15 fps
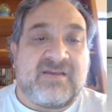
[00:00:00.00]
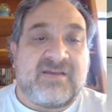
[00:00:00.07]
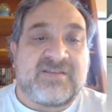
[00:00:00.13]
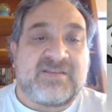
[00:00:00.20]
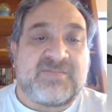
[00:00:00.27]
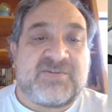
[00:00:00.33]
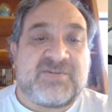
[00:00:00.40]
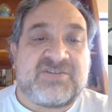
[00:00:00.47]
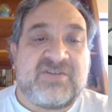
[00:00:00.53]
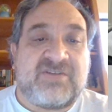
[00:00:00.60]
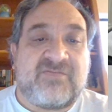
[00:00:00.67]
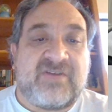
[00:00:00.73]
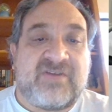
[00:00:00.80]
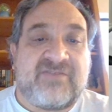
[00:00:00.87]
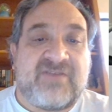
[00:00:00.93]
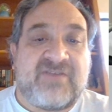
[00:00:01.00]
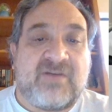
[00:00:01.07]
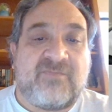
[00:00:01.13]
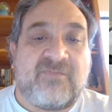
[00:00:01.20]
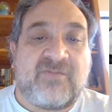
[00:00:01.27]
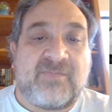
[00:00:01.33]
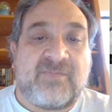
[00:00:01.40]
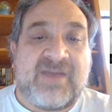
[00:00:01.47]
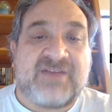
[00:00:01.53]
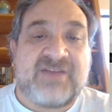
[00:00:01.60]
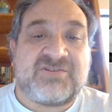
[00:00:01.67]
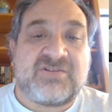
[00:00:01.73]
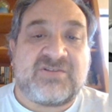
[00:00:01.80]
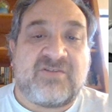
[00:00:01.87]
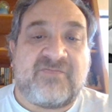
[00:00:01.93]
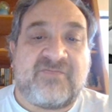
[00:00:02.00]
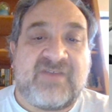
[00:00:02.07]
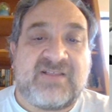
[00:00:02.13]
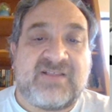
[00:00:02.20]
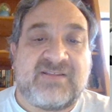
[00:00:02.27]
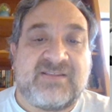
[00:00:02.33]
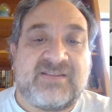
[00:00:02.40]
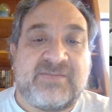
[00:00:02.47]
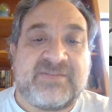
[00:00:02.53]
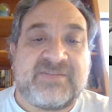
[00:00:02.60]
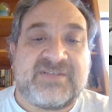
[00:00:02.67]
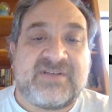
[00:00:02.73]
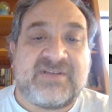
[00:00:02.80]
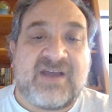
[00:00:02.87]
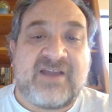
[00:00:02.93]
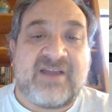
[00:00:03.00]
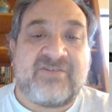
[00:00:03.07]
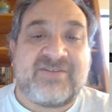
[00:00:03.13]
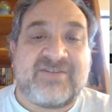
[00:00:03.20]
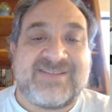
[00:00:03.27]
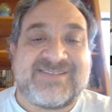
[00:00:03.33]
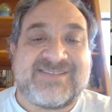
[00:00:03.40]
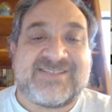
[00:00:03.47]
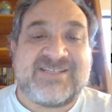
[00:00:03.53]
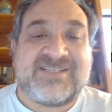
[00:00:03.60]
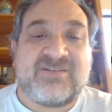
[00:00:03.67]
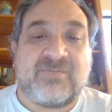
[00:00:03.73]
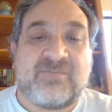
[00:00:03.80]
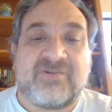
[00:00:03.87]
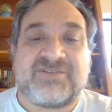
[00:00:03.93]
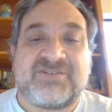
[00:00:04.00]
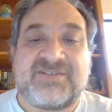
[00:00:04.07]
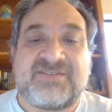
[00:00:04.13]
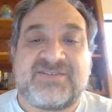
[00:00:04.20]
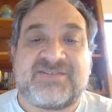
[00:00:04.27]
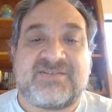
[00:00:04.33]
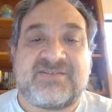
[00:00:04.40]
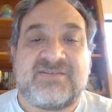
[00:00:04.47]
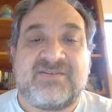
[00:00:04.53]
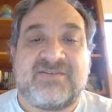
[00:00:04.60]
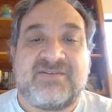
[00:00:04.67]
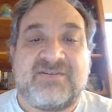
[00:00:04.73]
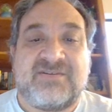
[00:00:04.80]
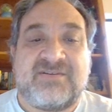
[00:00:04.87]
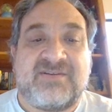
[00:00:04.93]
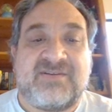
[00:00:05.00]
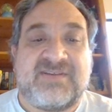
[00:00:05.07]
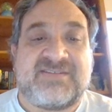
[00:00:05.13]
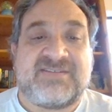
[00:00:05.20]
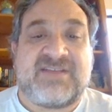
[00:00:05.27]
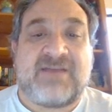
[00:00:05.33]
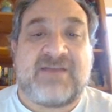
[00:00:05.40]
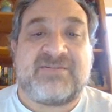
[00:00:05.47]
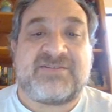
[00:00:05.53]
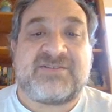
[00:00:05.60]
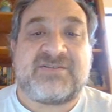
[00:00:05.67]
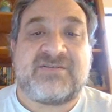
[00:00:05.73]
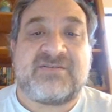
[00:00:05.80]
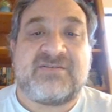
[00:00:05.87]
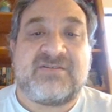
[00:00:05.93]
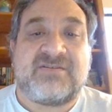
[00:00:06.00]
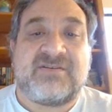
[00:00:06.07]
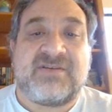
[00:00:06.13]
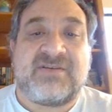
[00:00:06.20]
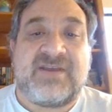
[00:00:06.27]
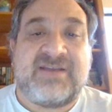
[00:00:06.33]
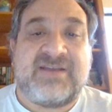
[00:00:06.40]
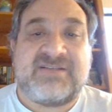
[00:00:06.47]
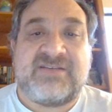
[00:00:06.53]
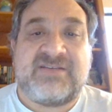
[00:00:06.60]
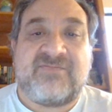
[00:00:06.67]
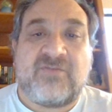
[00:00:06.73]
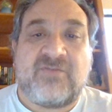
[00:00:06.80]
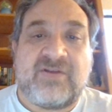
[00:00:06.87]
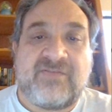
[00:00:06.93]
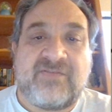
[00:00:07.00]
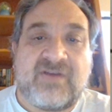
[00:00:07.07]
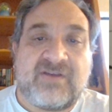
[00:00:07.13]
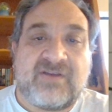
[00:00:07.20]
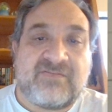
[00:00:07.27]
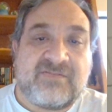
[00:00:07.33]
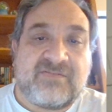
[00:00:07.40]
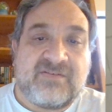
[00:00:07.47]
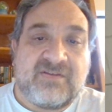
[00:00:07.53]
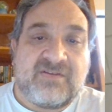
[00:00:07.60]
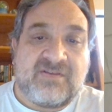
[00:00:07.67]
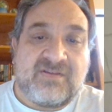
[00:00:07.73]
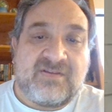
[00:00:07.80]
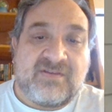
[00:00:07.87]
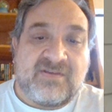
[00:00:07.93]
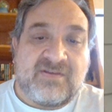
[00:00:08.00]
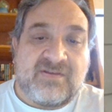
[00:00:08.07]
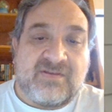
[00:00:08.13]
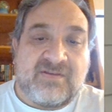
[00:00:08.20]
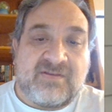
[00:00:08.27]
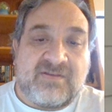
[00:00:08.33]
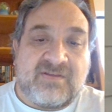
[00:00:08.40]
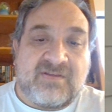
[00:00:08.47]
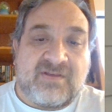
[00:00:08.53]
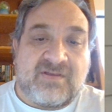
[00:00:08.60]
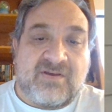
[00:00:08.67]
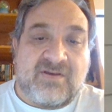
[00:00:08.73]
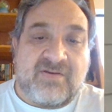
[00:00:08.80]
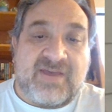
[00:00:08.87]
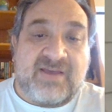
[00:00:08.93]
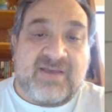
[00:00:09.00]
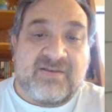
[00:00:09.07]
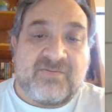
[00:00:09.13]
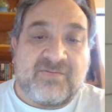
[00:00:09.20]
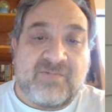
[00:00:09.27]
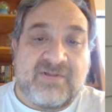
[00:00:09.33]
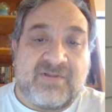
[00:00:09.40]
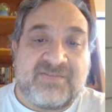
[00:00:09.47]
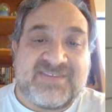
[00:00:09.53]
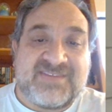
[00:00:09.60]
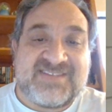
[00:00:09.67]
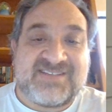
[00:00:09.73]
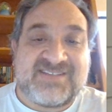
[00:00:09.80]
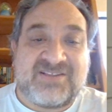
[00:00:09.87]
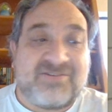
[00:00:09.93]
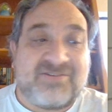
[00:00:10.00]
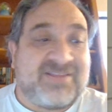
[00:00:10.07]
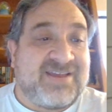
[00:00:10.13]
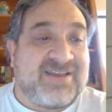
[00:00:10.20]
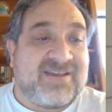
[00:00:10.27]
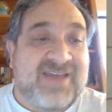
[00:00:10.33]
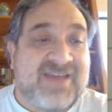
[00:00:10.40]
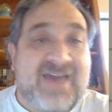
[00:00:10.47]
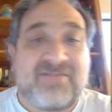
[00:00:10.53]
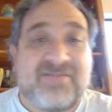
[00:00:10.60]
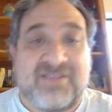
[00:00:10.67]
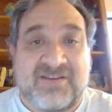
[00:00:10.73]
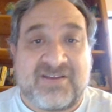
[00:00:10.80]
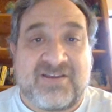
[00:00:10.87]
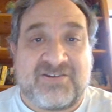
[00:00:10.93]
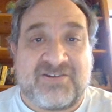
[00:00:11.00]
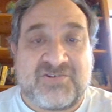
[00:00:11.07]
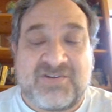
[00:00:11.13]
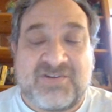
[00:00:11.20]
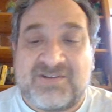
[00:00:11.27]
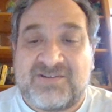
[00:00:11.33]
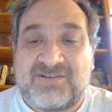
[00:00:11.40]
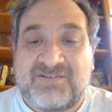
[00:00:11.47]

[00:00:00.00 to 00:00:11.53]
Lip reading: especially if we have help from Angelo Vella Limited, Iron and Steel Merchants, established 1845. Okay, well, this is clearly a Catholic country.